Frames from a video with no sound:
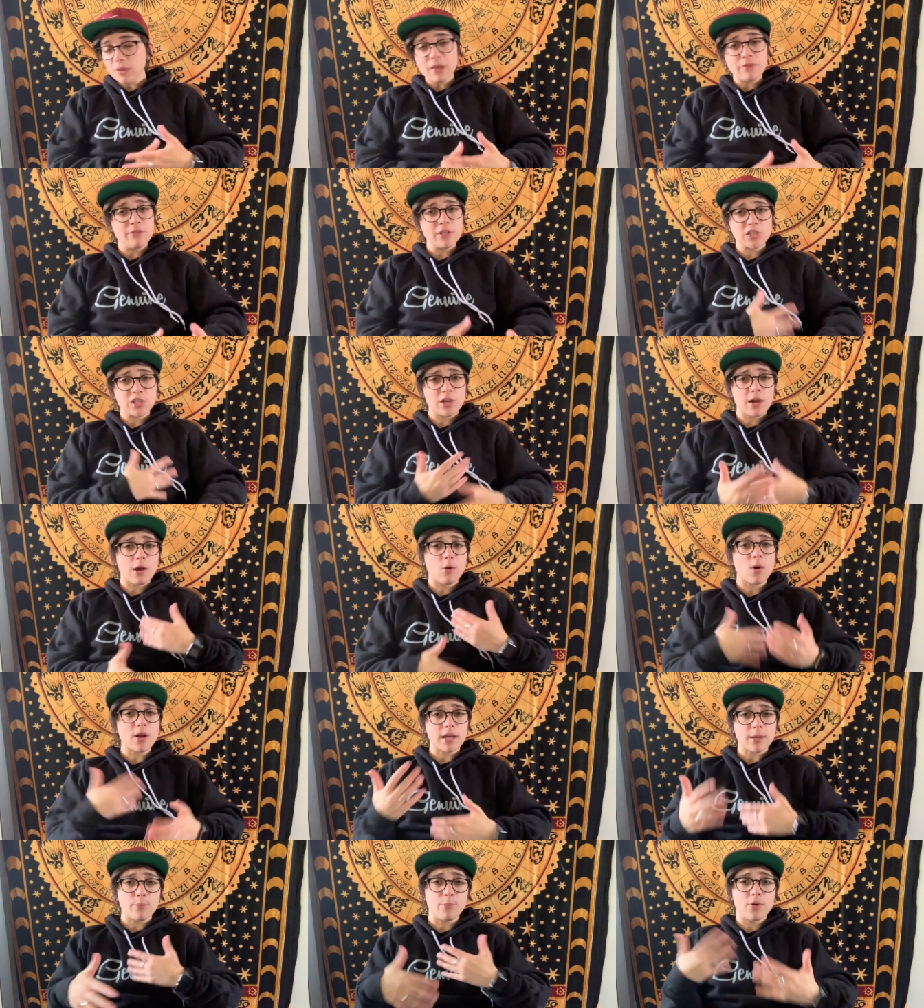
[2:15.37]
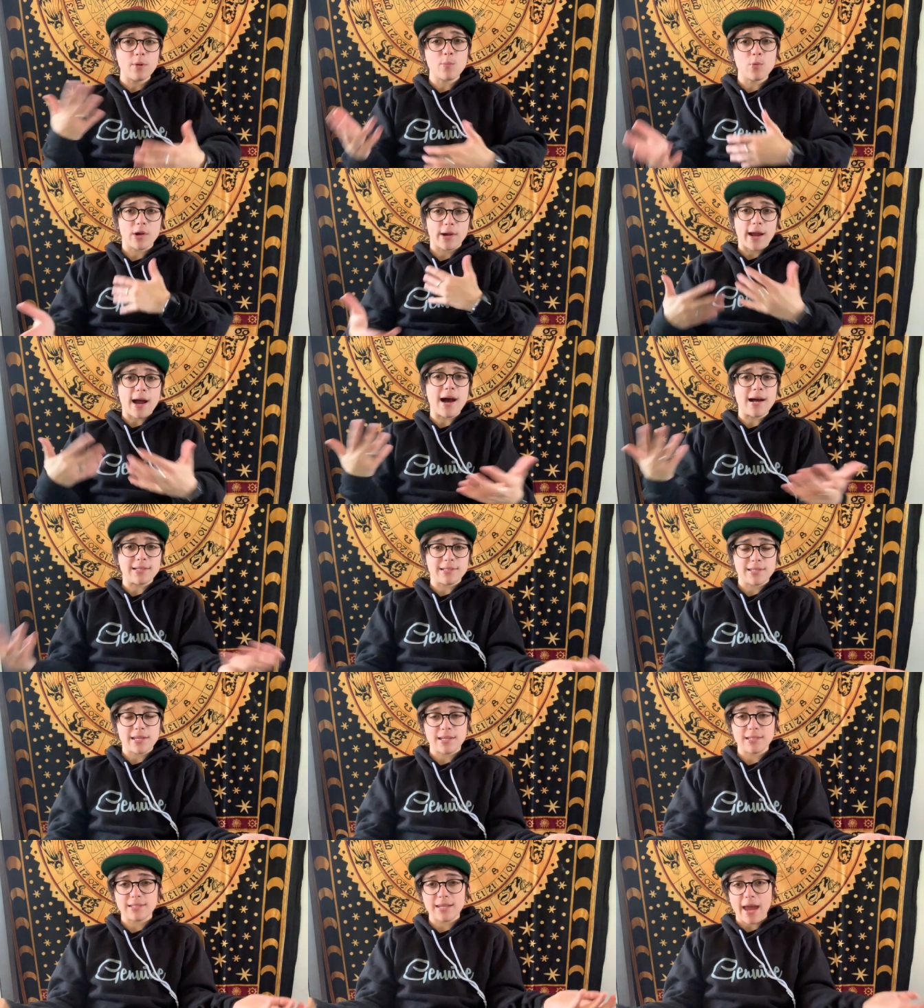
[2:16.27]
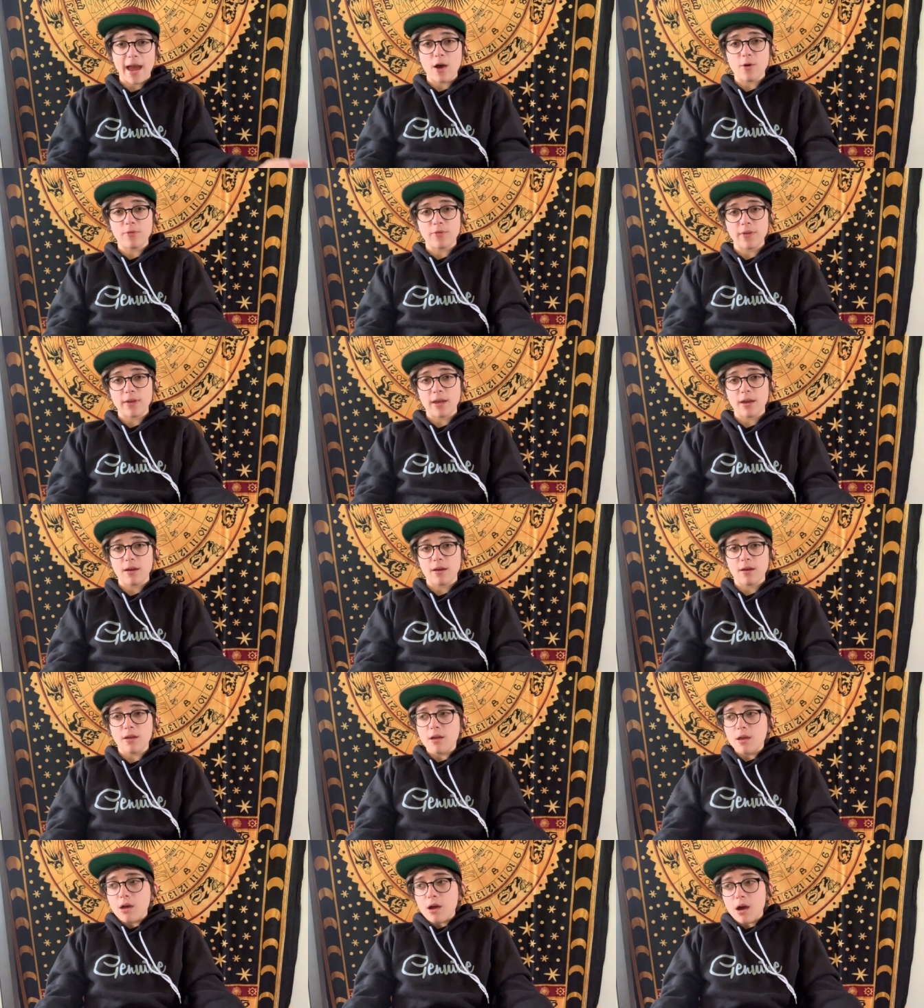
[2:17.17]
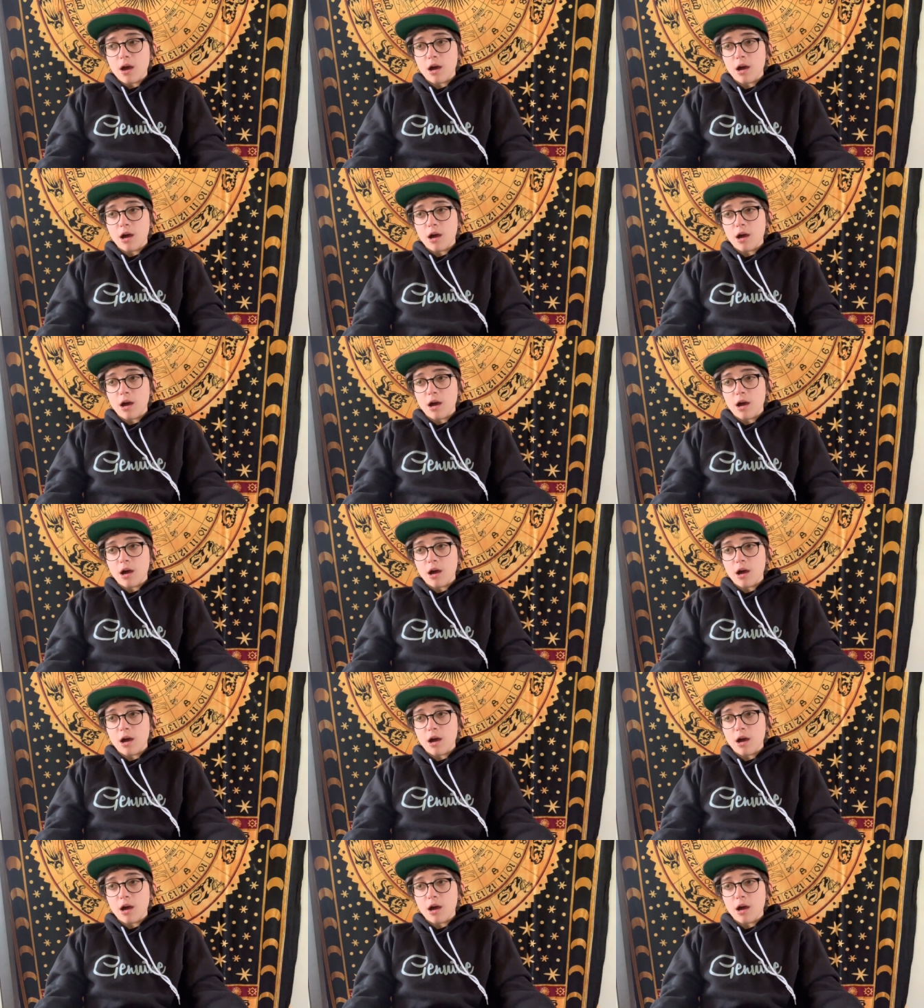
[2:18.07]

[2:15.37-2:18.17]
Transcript: this year I want to put more content out there.